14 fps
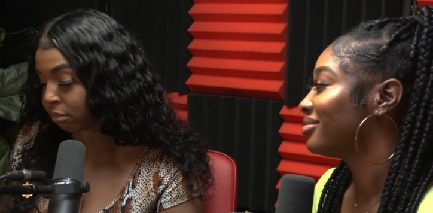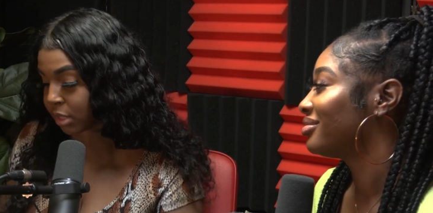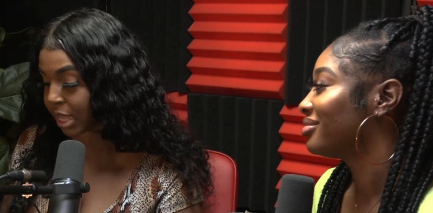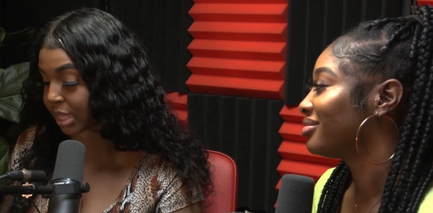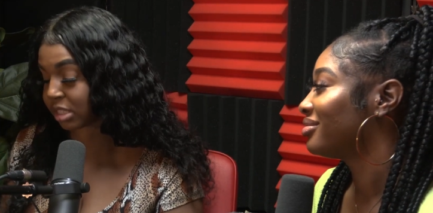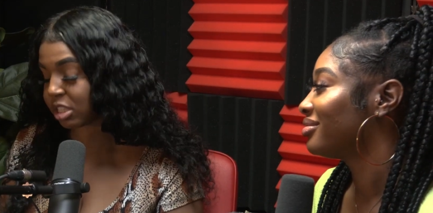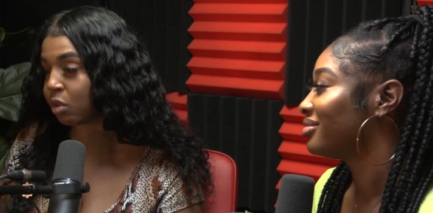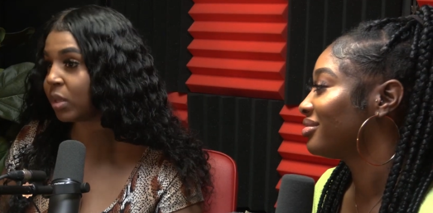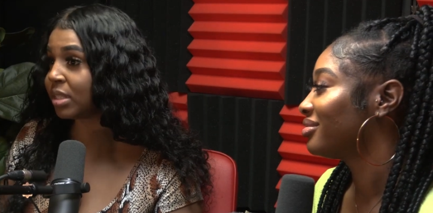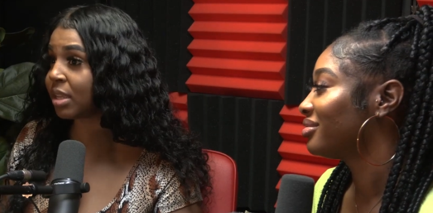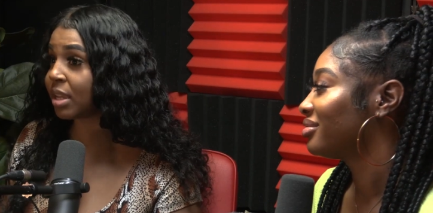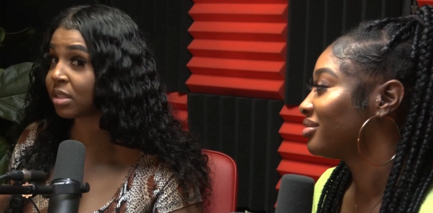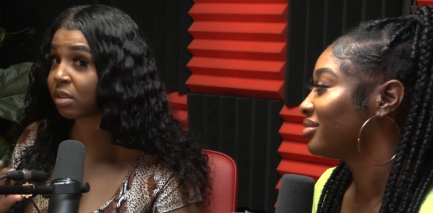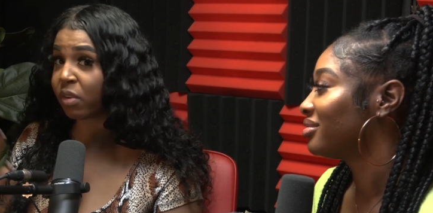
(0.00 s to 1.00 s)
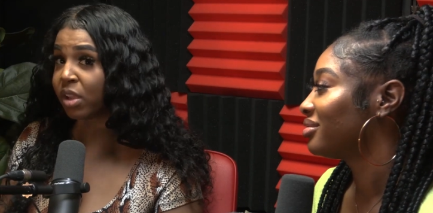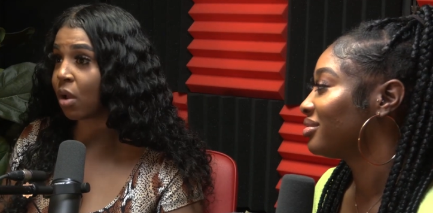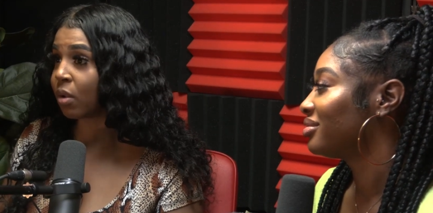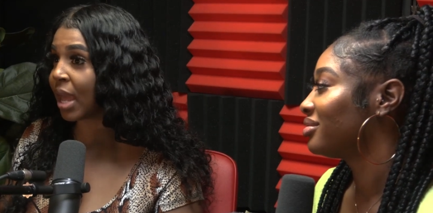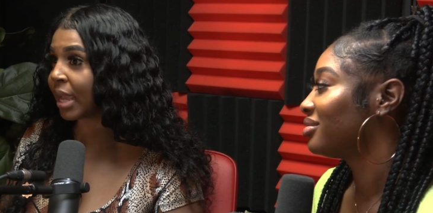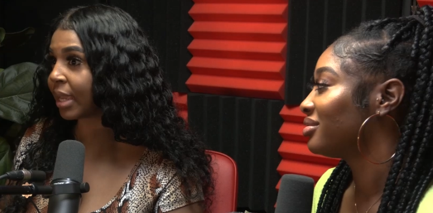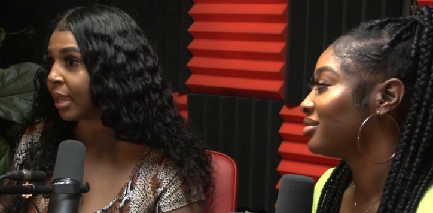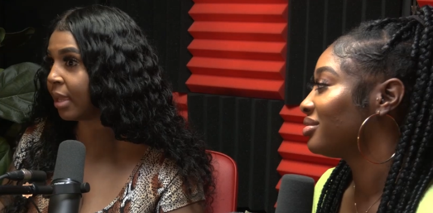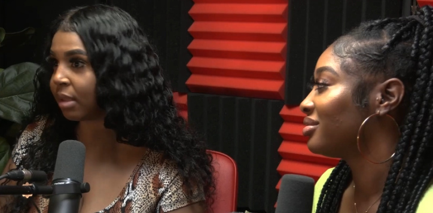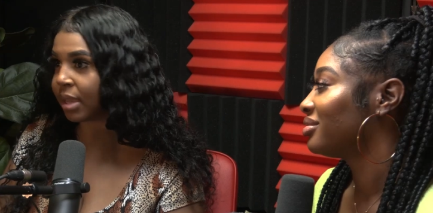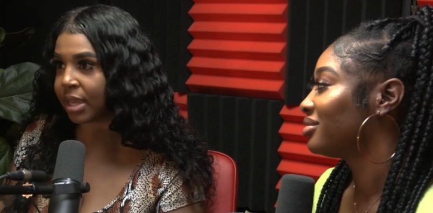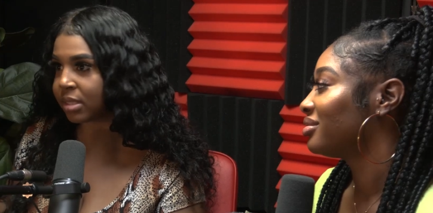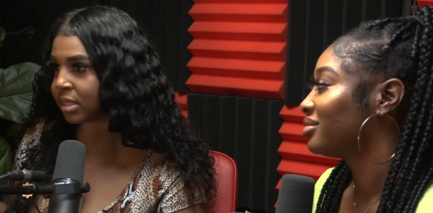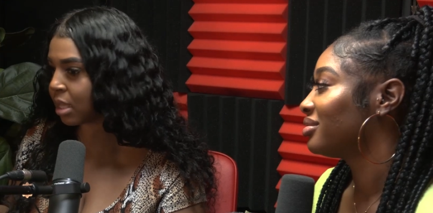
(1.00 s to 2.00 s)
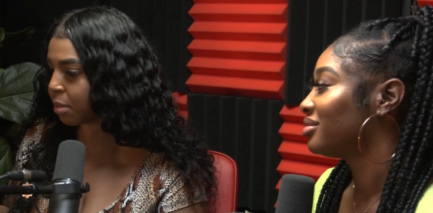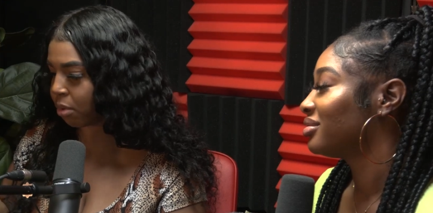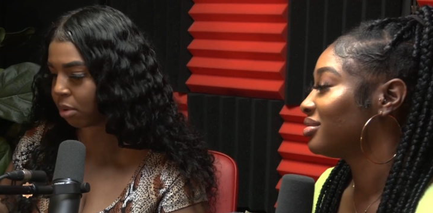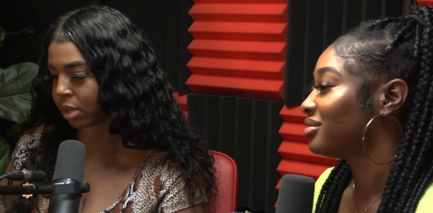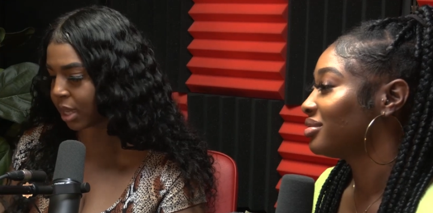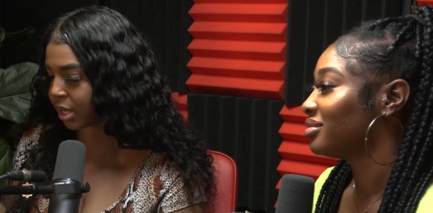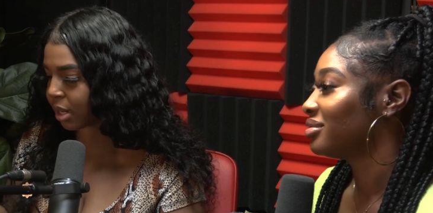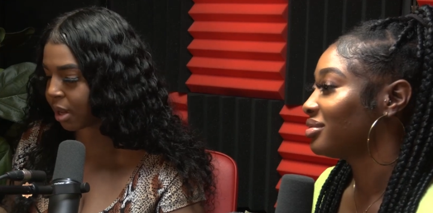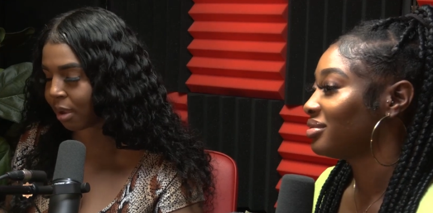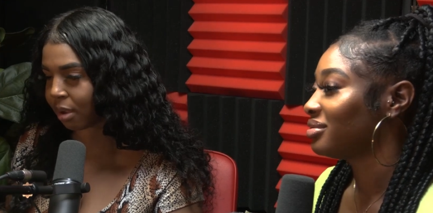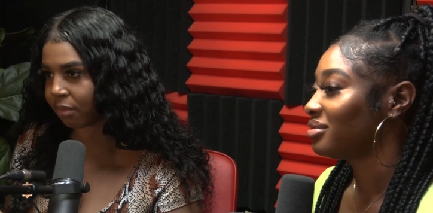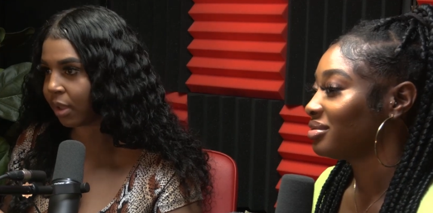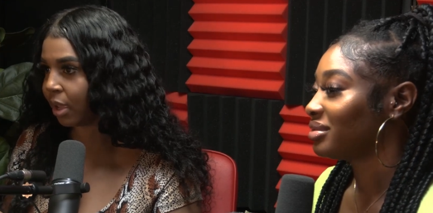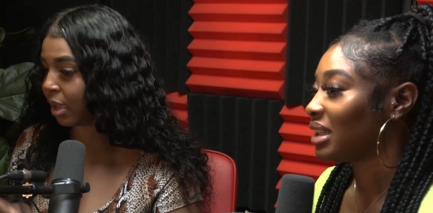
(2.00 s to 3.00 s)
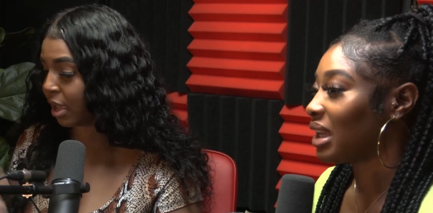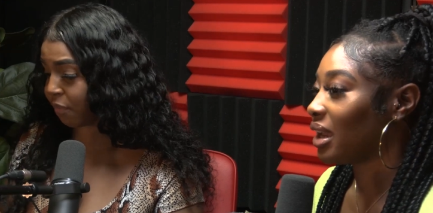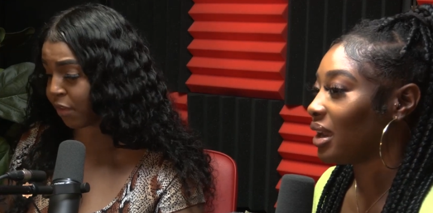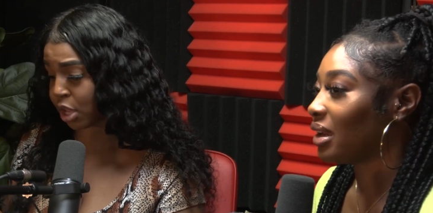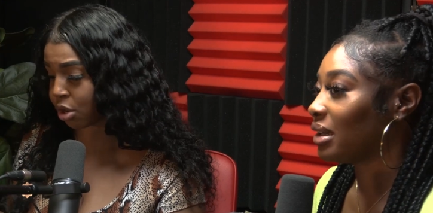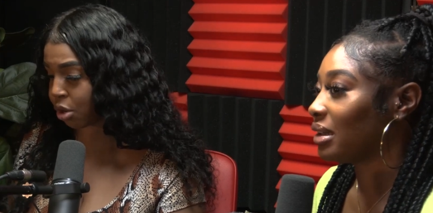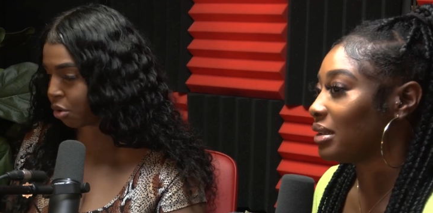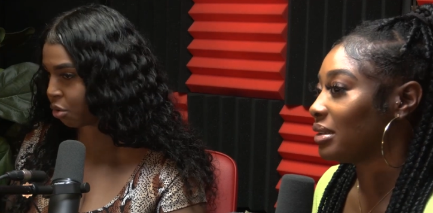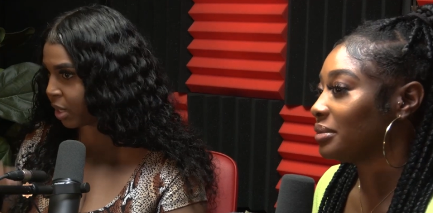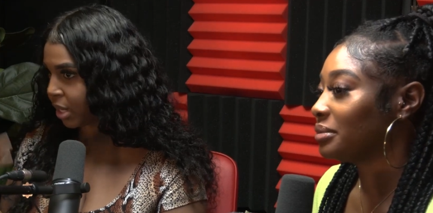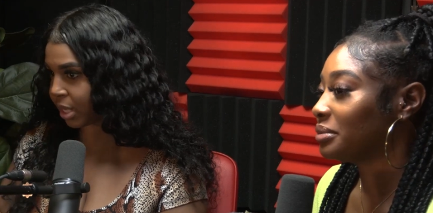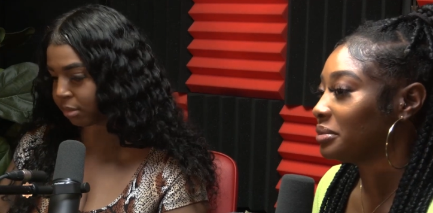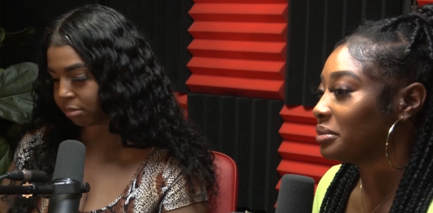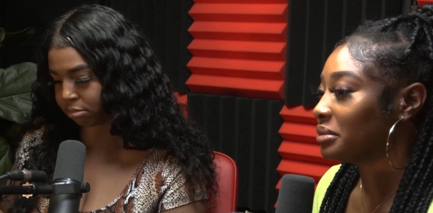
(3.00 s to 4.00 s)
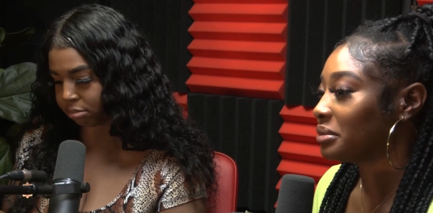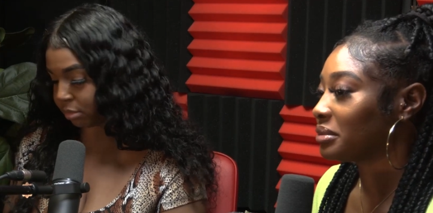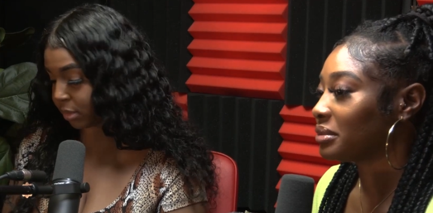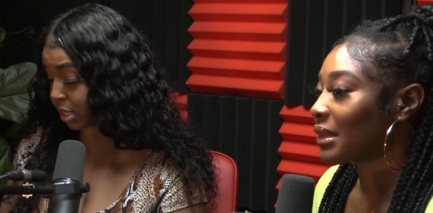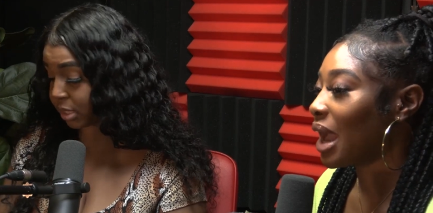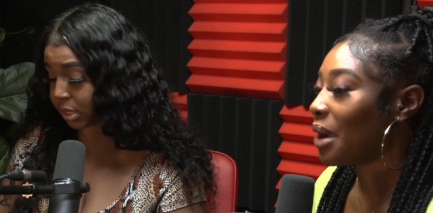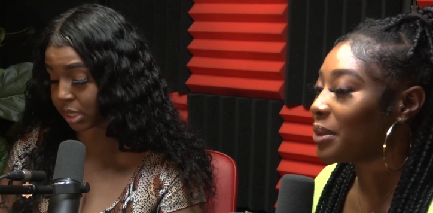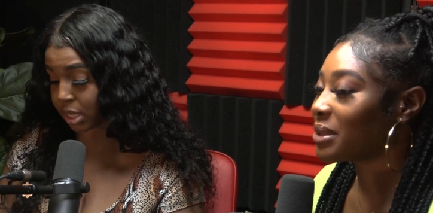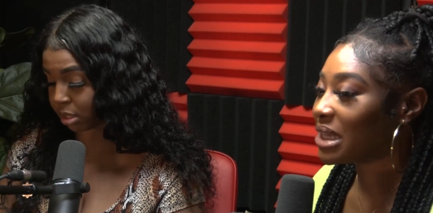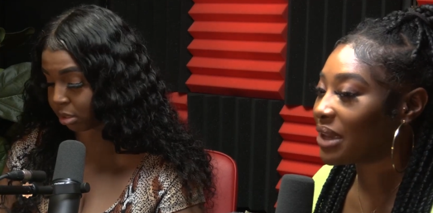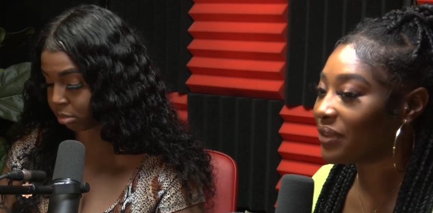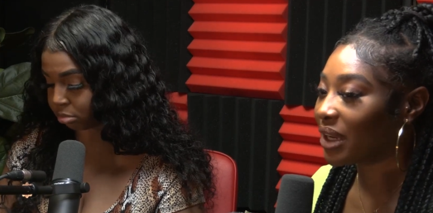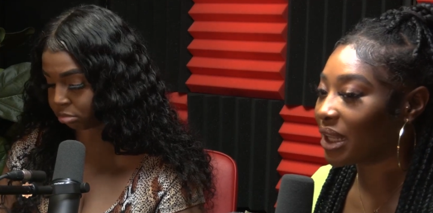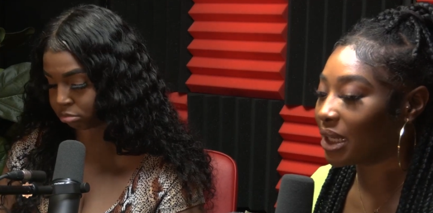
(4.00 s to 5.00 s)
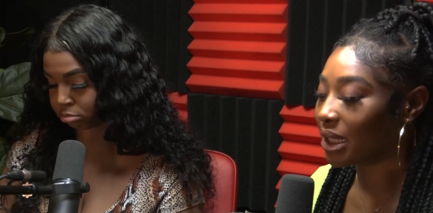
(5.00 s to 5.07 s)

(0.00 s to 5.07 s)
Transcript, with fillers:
Speaker 1: And see what he says. If he don't like it, simple, cut it off. Yeah. If he cool with it, Continue. I will definitely